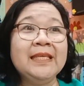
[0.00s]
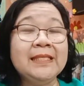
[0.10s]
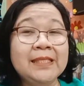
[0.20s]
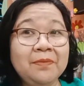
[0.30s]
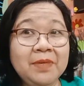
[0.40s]

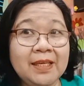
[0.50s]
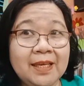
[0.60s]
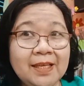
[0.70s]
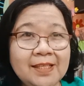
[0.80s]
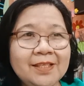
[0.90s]
Some
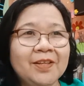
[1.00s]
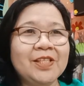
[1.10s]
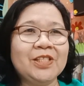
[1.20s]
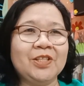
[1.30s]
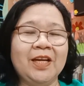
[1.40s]
kids are
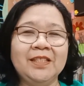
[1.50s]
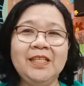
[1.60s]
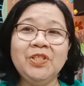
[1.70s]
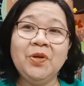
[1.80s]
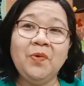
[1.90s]

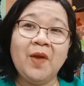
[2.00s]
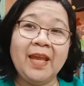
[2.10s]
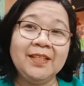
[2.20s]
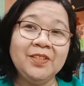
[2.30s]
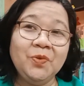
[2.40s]
starting to
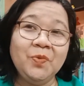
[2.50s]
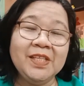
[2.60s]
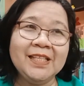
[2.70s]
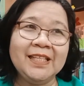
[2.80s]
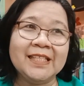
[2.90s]
write their
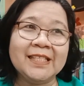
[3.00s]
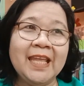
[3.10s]
wish list,